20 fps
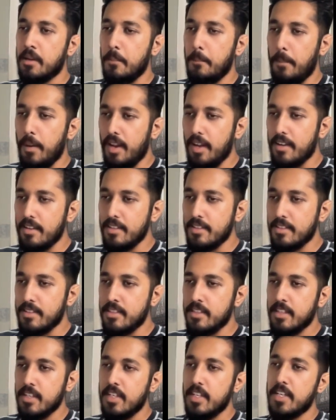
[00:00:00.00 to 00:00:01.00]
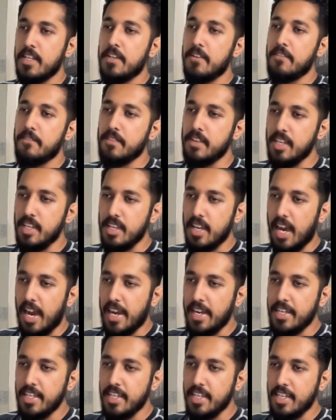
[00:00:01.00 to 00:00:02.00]
plus we
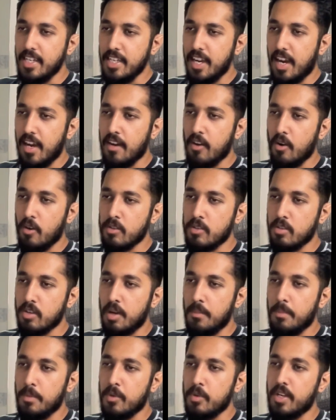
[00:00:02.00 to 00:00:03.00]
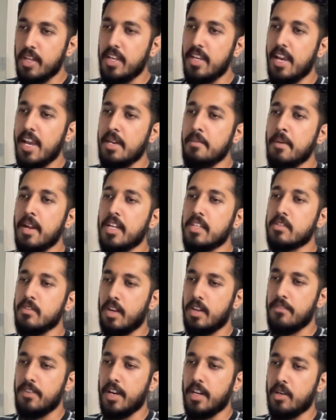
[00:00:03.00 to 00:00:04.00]
ideally are also computing n minus
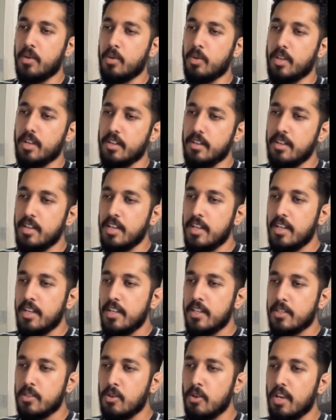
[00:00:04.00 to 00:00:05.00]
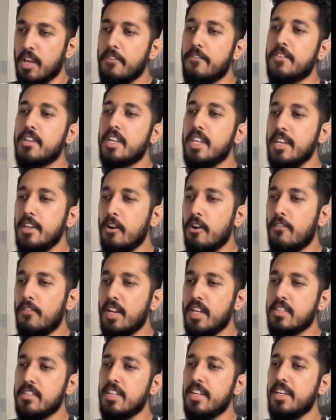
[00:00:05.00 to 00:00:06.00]
1 factorial. So if t of n
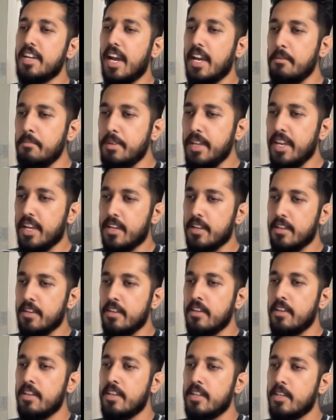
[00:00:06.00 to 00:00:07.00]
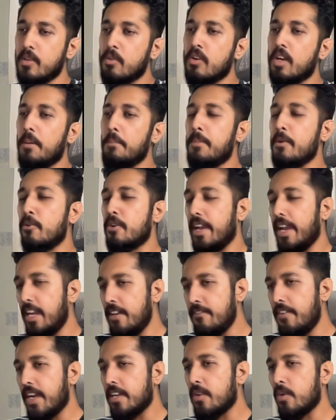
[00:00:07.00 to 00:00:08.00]
is the time taken to compute n
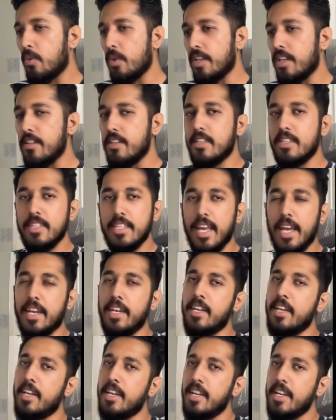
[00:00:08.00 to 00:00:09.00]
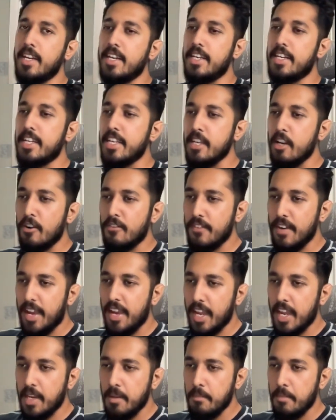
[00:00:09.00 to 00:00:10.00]
factorial, then t of
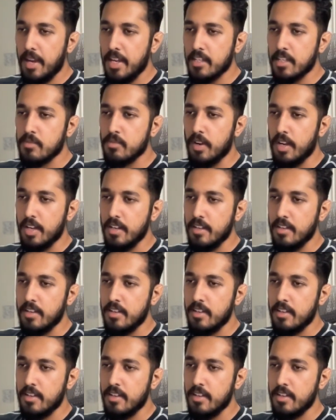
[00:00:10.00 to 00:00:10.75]
n minus 1